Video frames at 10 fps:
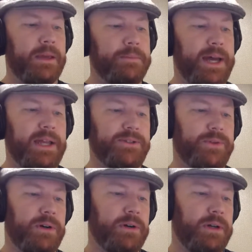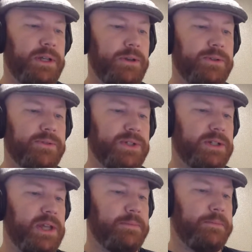Plans for early use of
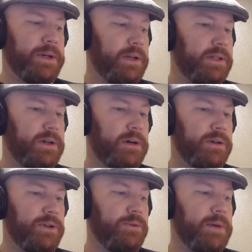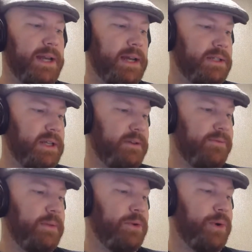such capabilities are due by 19
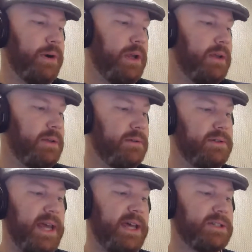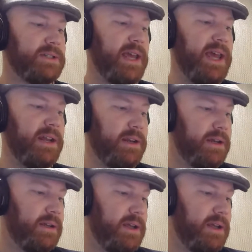February. Task 10.